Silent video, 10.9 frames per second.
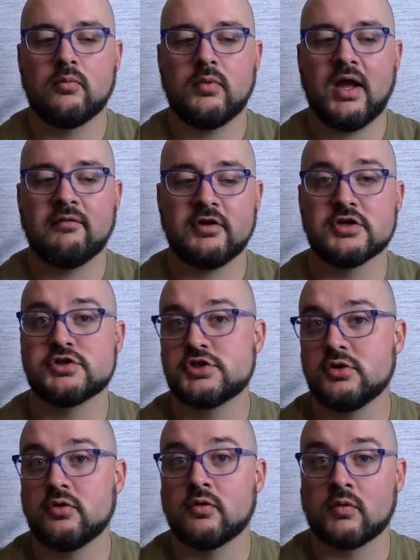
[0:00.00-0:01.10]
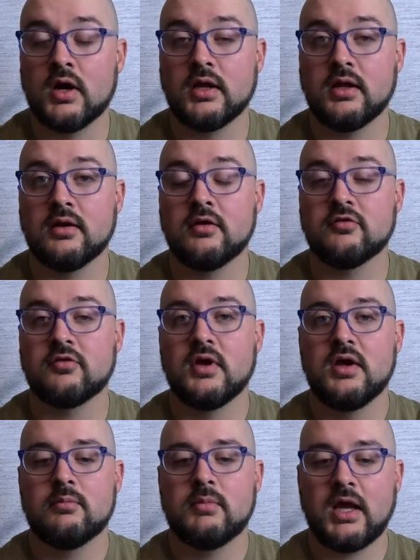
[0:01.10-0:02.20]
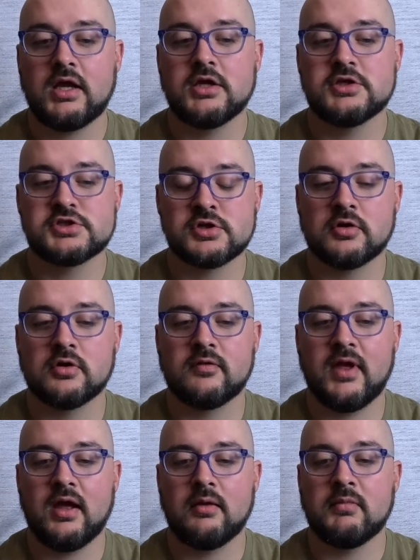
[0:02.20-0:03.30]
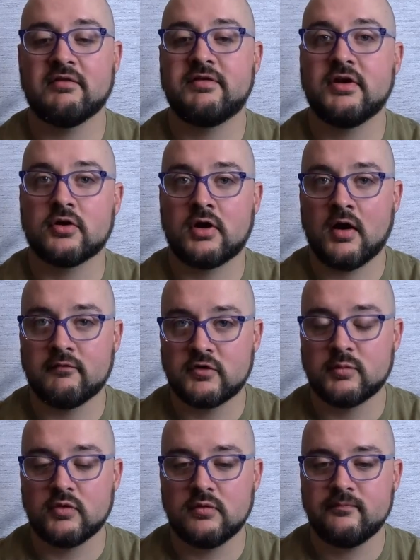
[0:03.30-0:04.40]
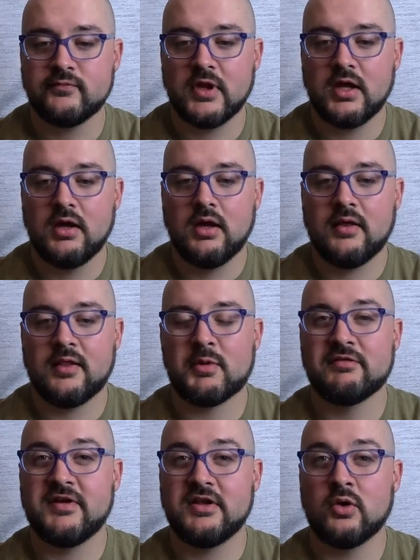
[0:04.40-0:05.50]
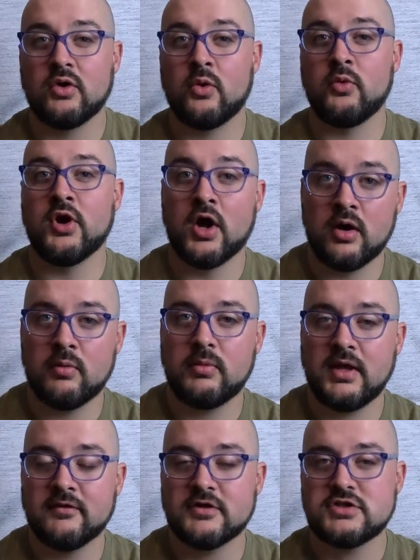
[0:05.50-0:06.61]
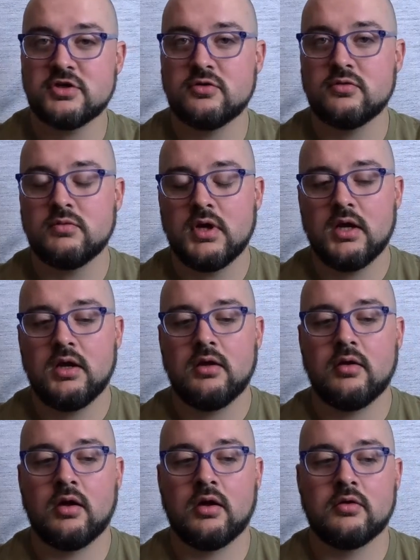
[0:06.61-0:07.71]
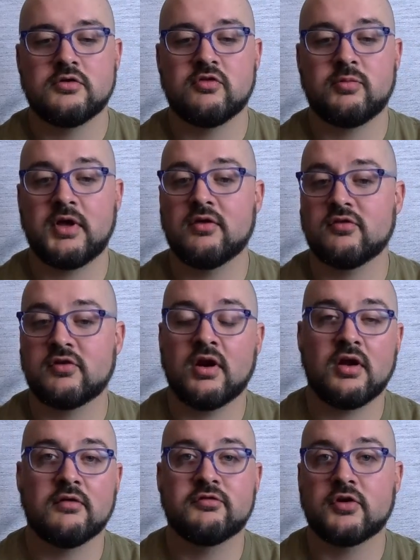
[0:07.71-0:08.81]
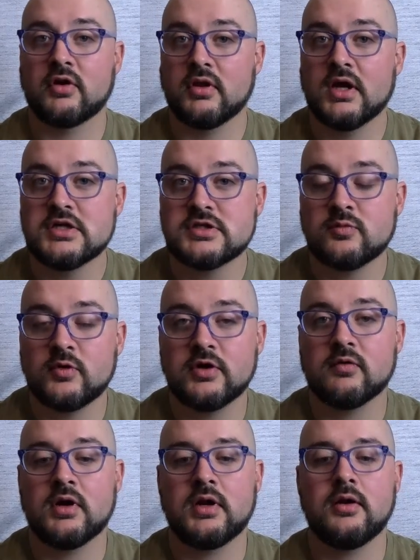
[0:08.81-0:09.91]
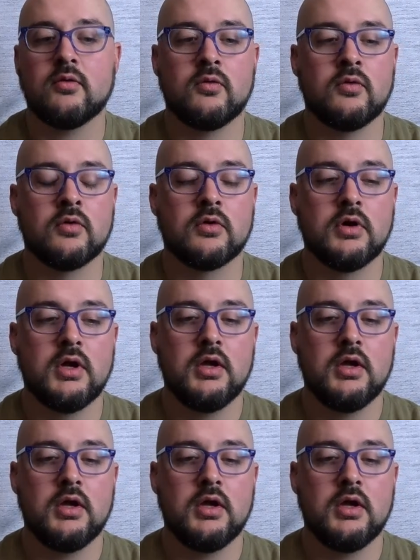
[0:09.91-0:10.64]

having a shoe to run in, is making sure that my feet are comfortable and that my feet don't go numb in the shoe, just because it's cutting off circulation when you're running, or